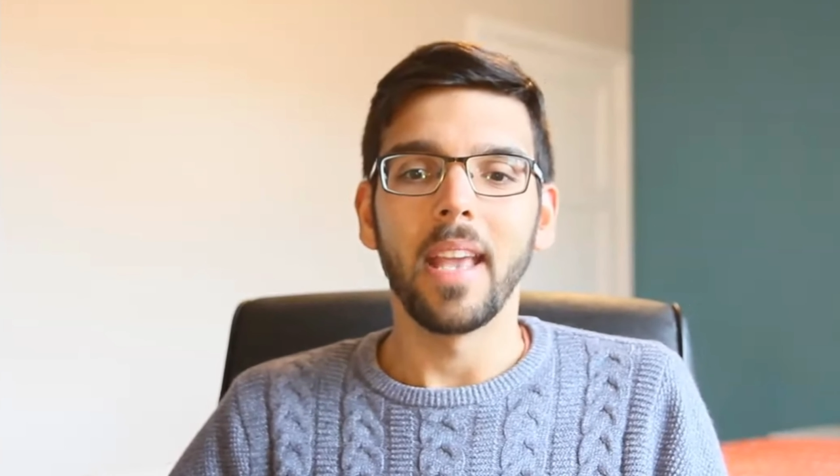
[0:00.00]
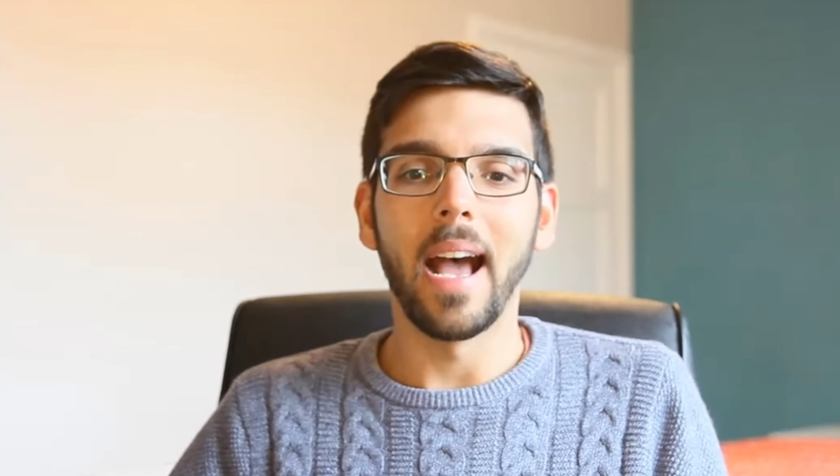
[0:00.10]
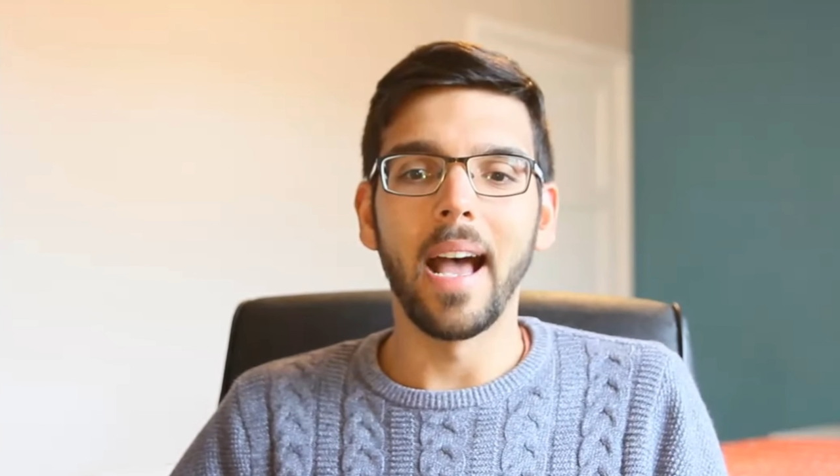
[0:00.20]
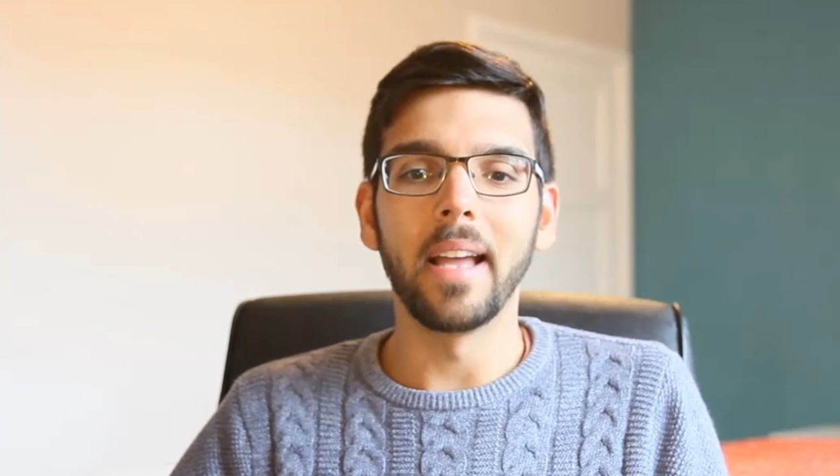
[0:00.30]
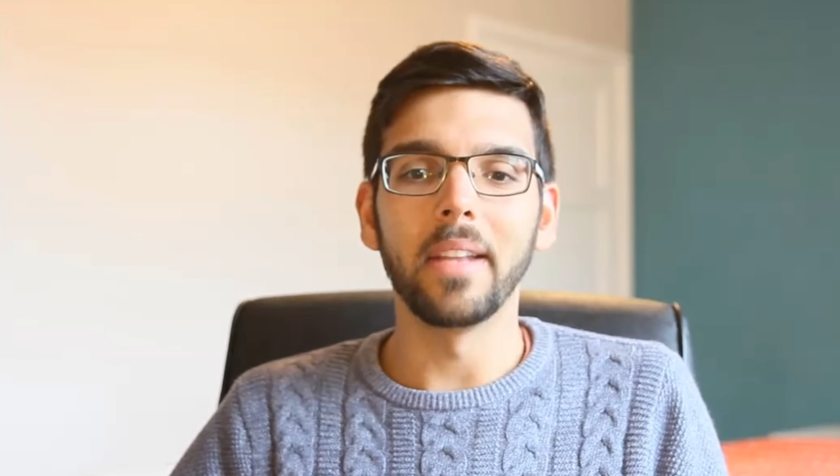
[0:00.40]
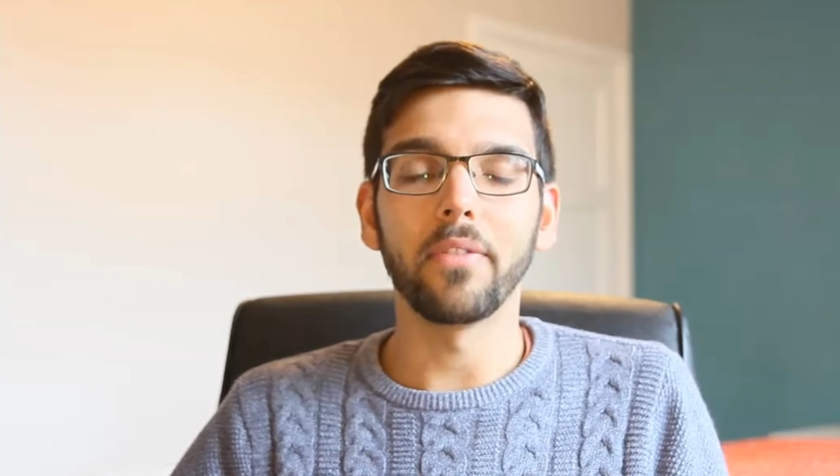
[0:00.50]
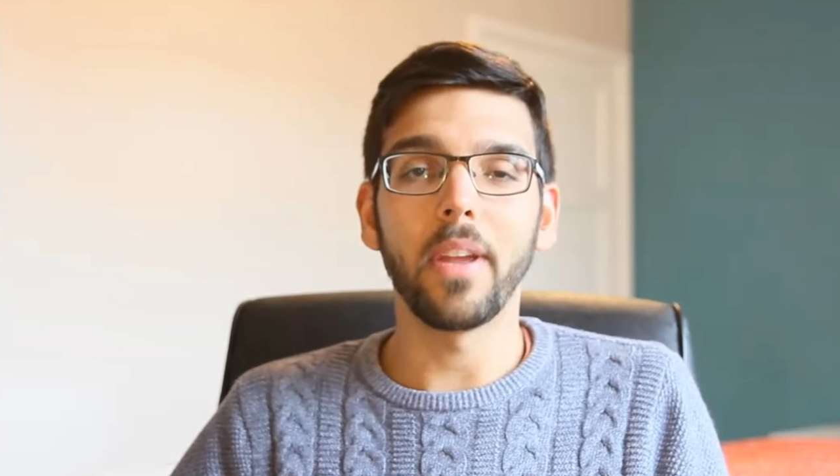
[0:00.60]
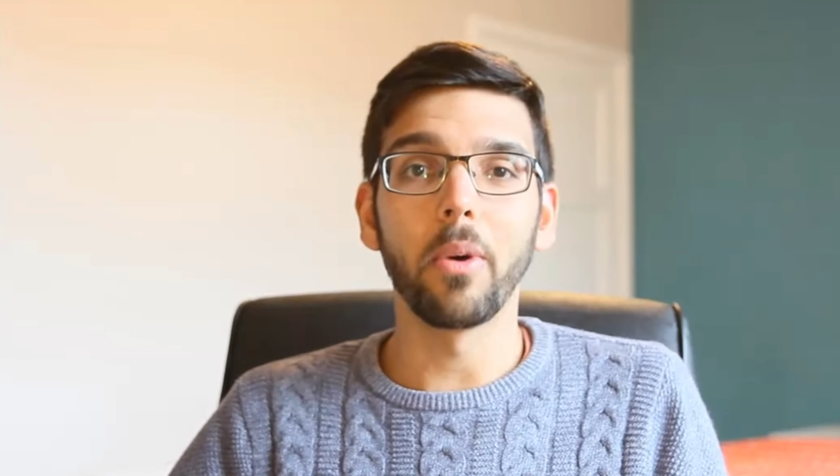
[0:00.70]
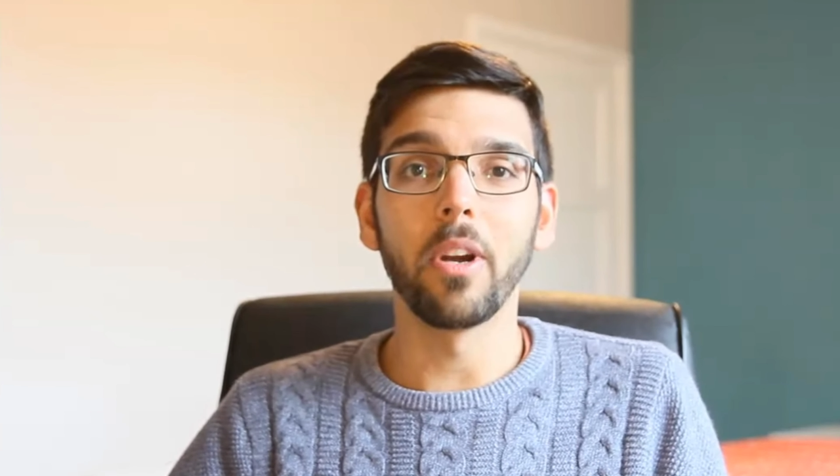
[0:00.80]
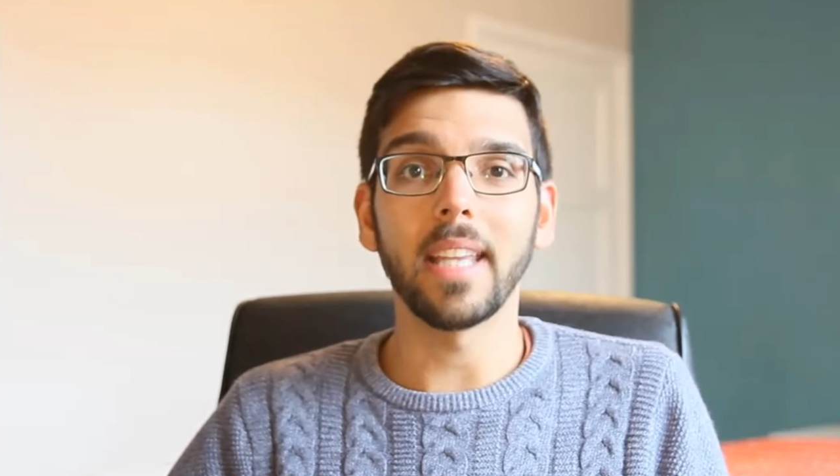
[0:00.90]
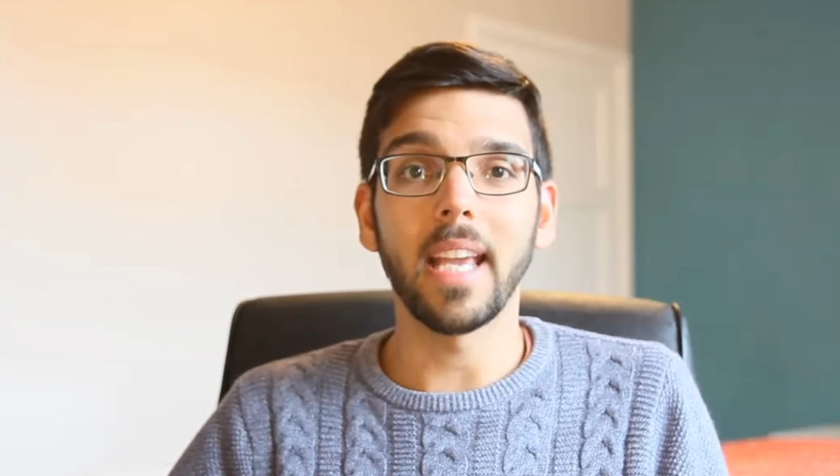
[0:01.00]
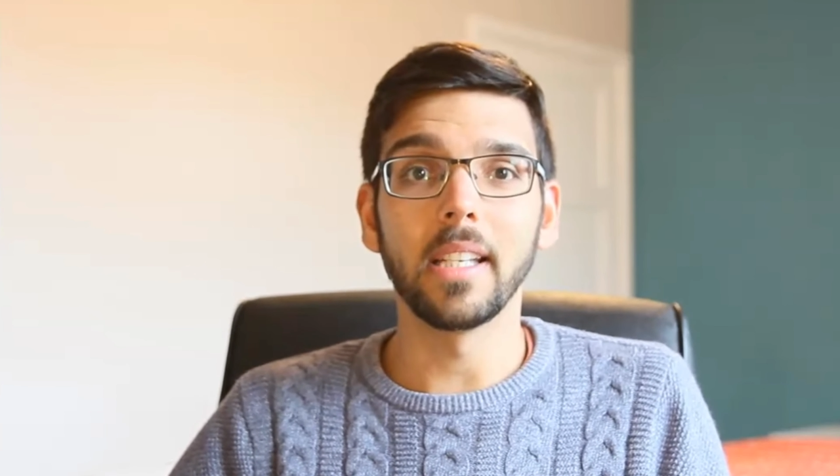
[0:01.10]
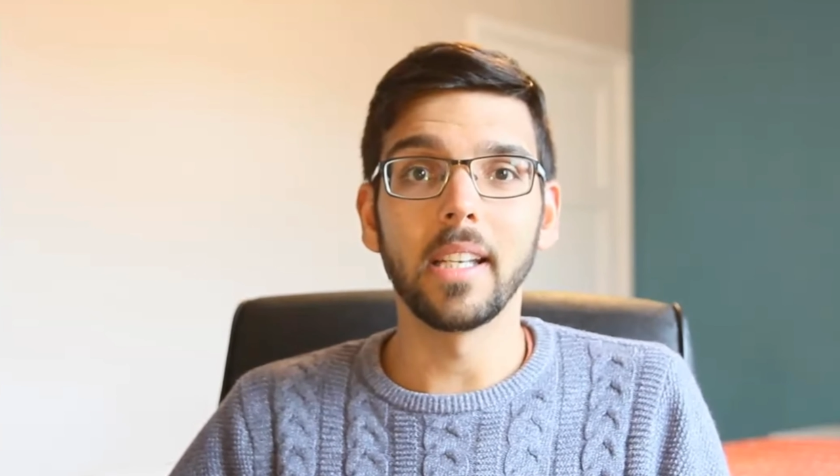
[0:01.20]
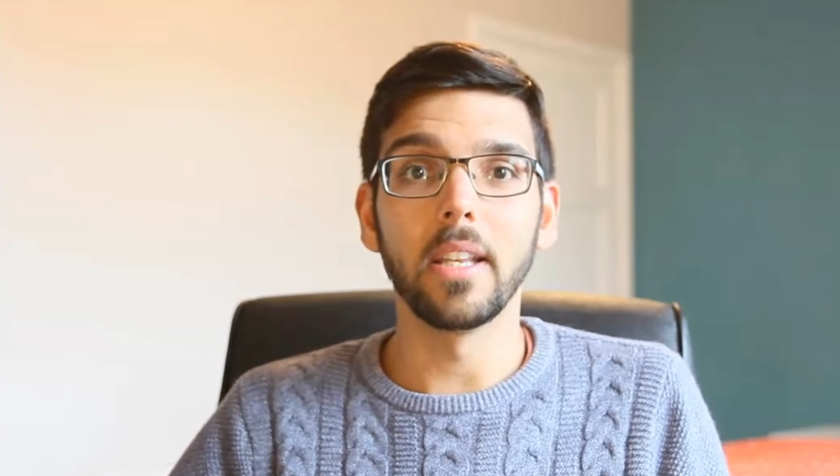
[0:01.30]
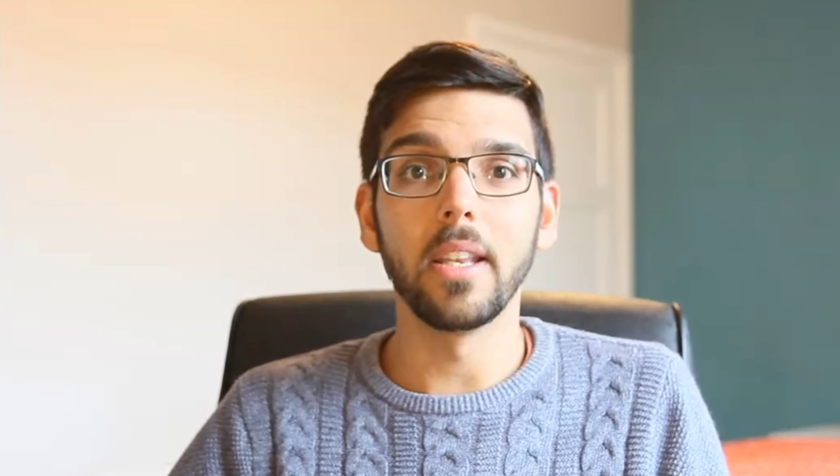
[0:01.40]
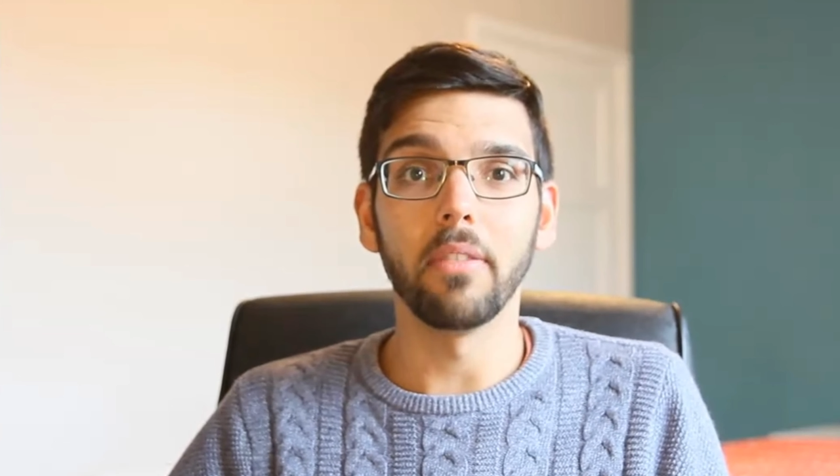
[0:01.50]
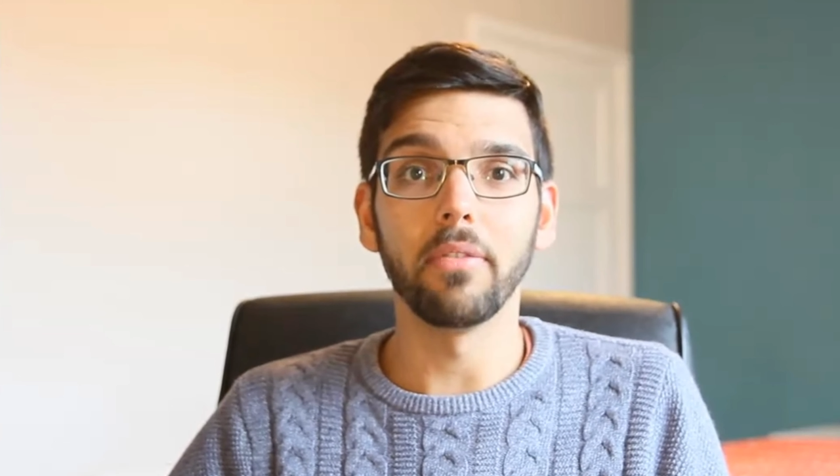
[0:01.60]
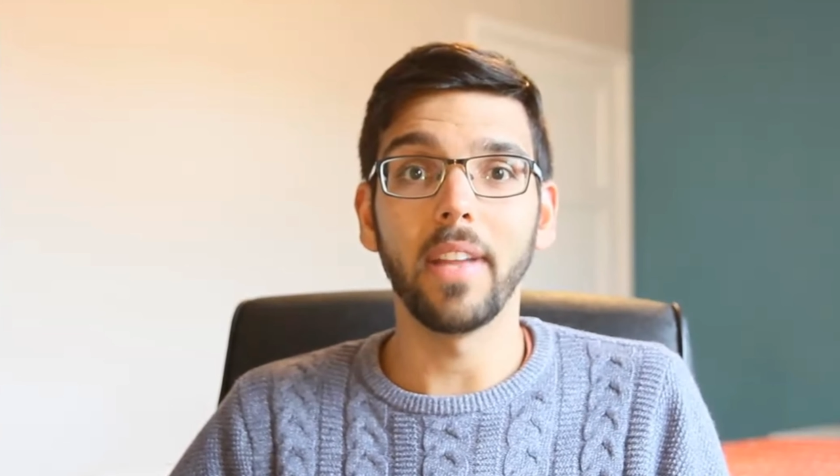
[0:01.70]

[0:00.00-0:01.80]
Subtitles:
and they weren't getting enough